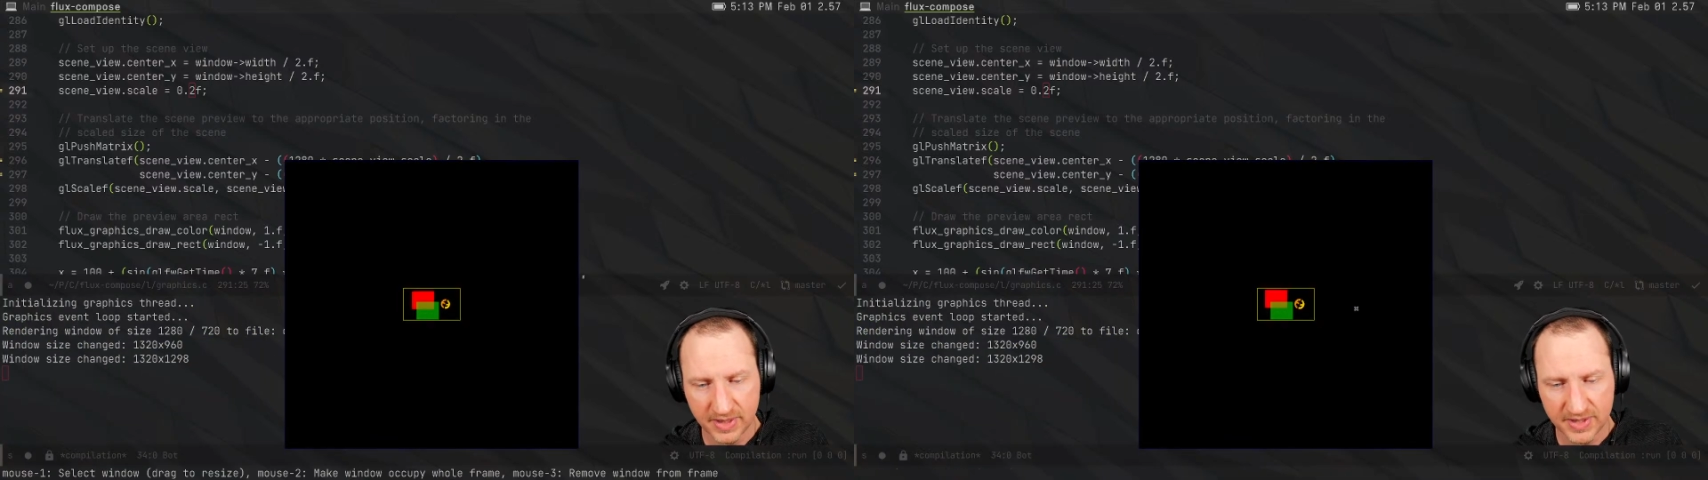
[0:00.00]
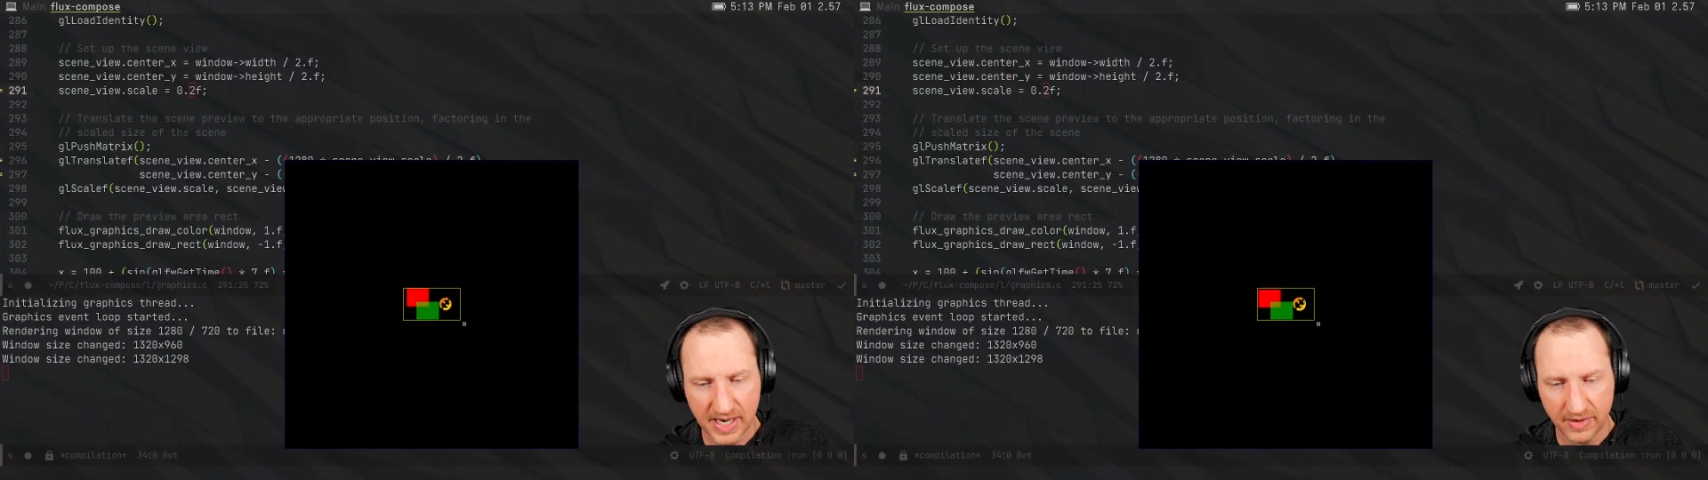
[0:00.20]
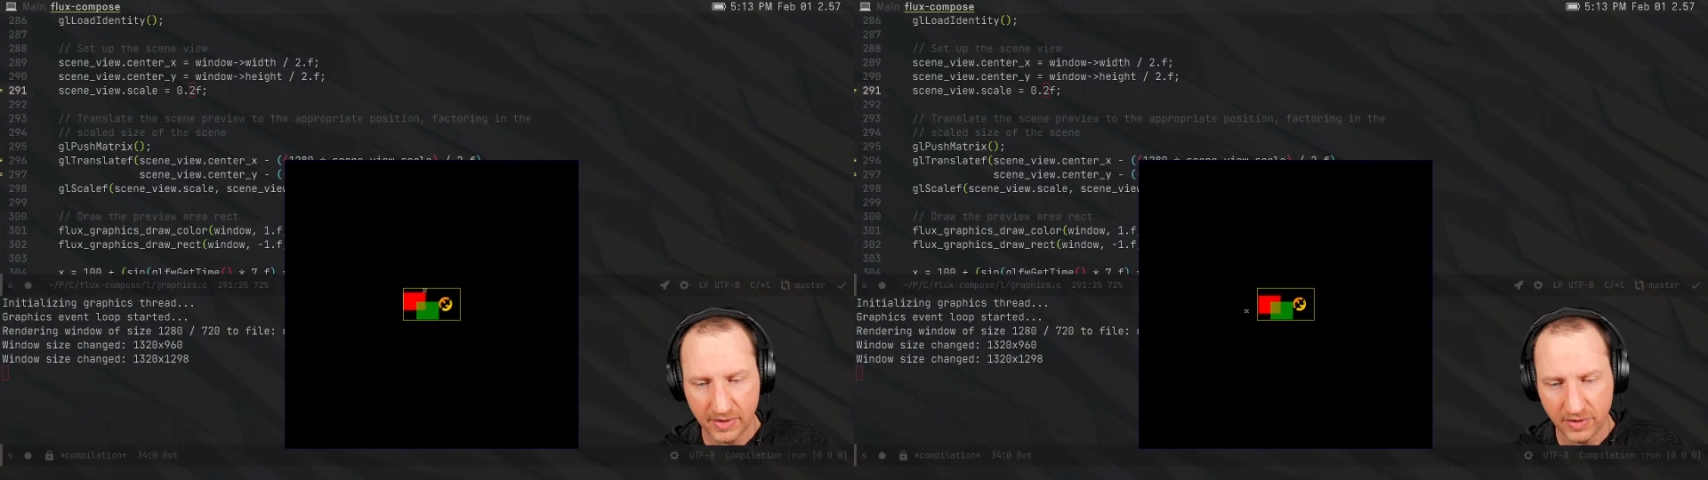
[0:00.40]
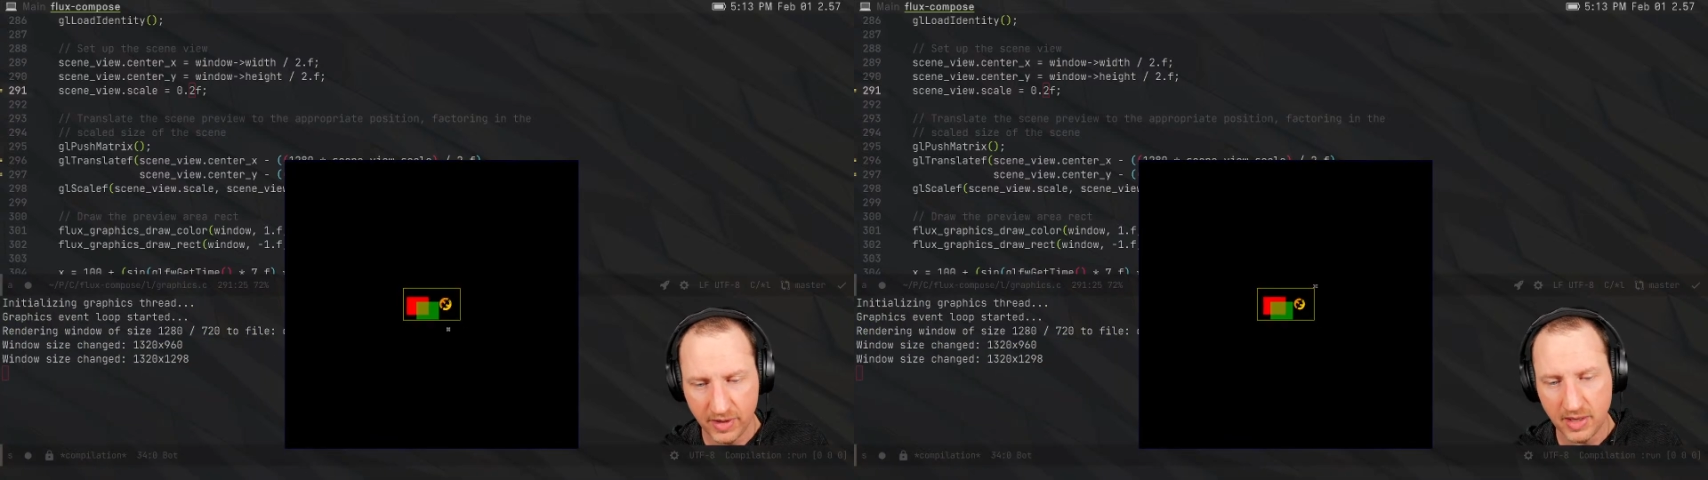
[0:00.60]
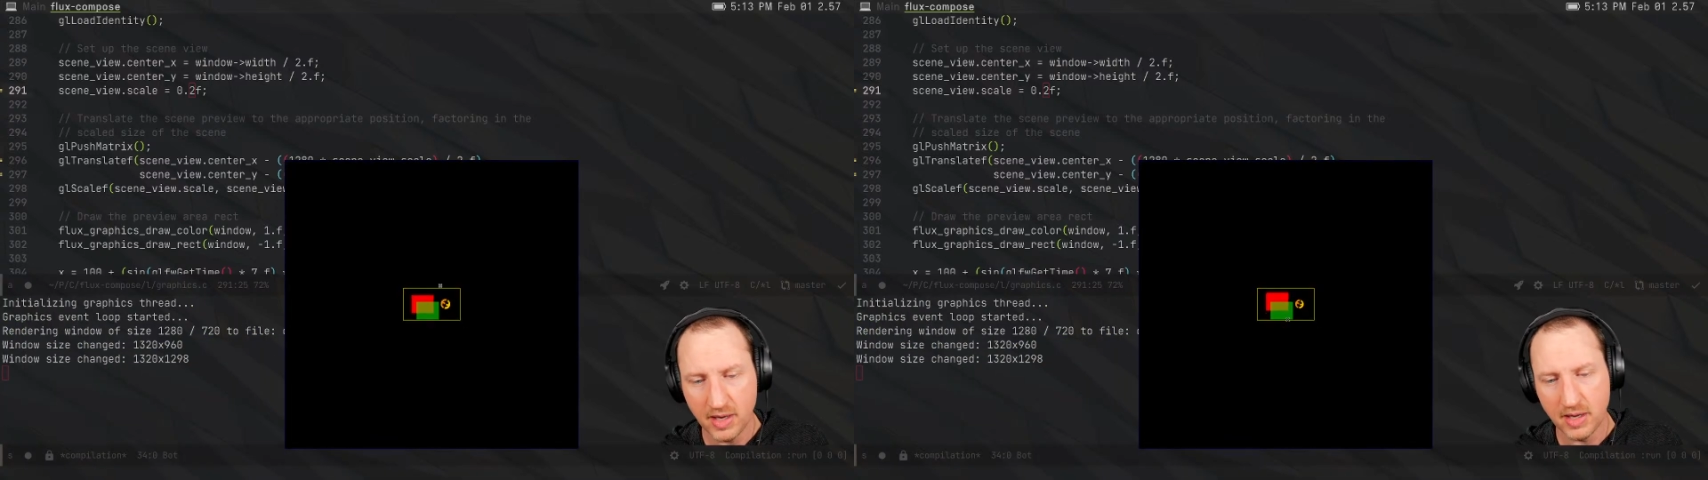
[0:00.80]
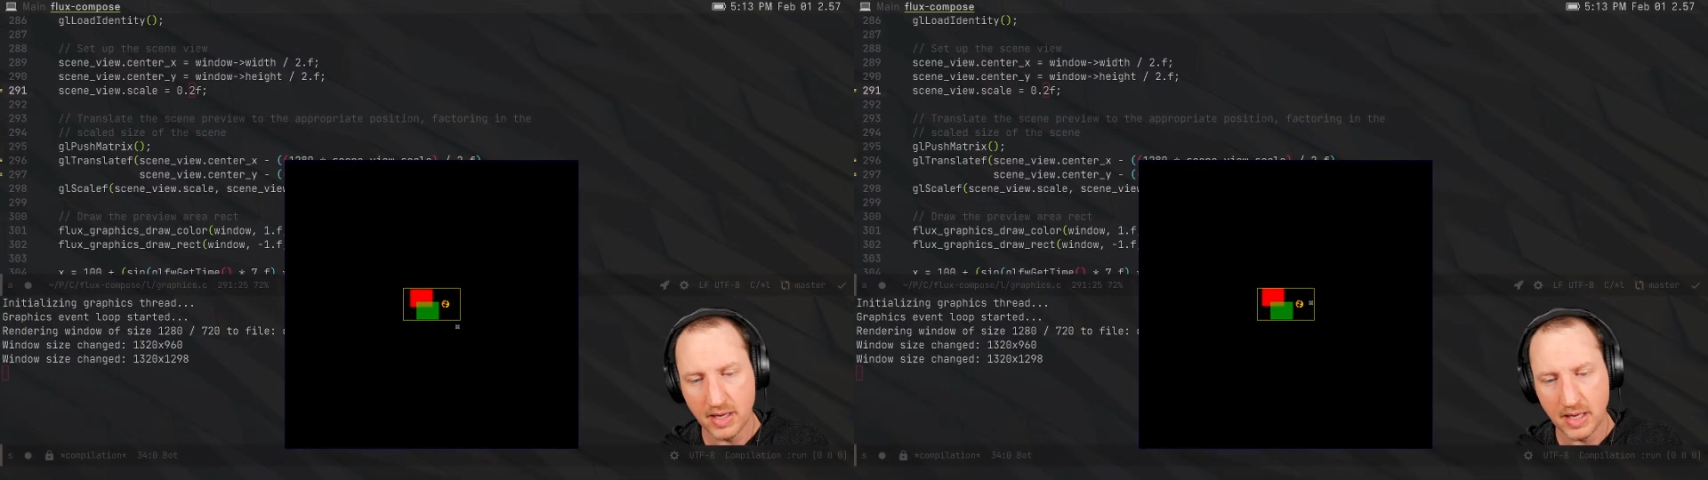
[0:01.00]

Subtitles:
inside of that thing